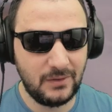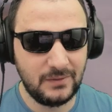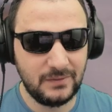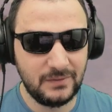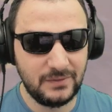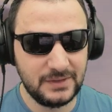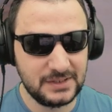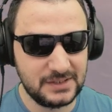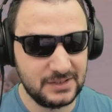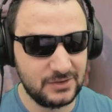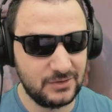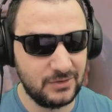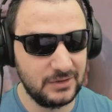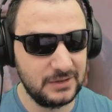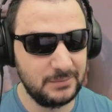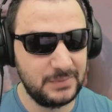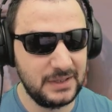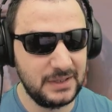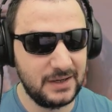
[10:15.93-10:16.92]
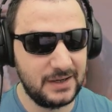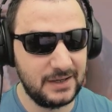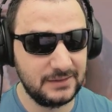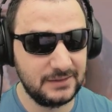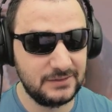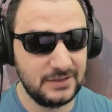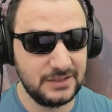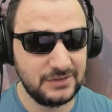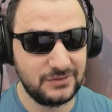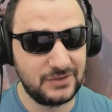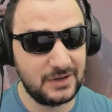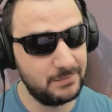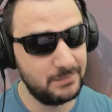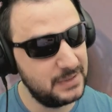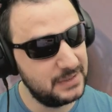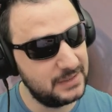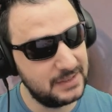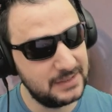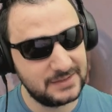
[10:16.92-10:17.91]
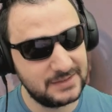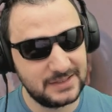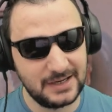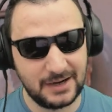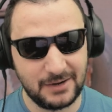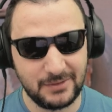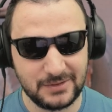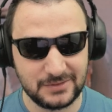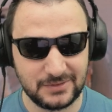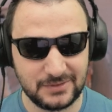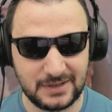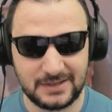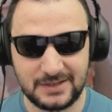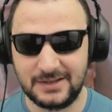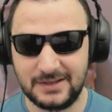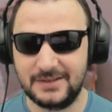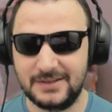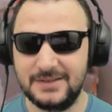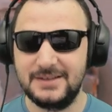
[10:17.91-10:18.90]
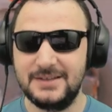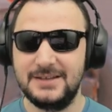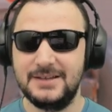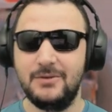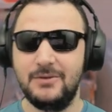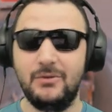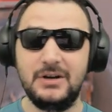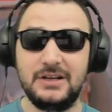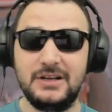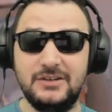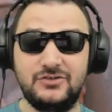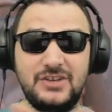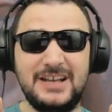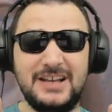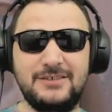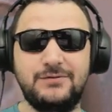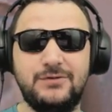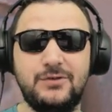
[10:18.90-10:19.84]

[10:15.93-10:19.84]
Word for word: This is gonna be hard. Let's jump in and see how it's running. Well, adjust from